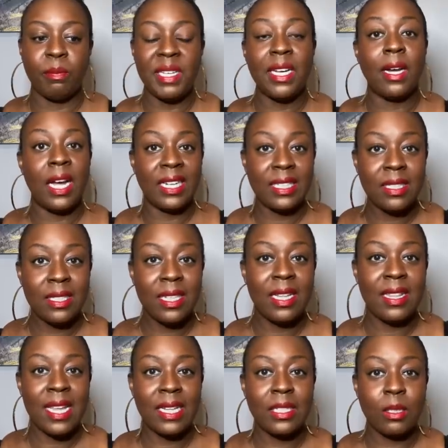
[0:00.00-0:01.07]
be honest
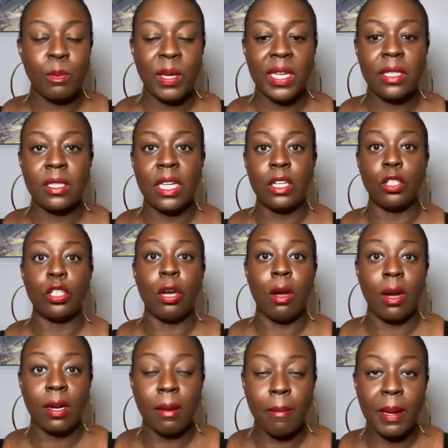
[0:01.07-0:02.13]
in that space and
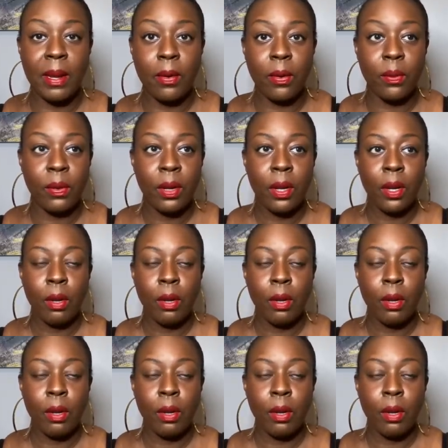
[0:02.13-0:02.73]
talk about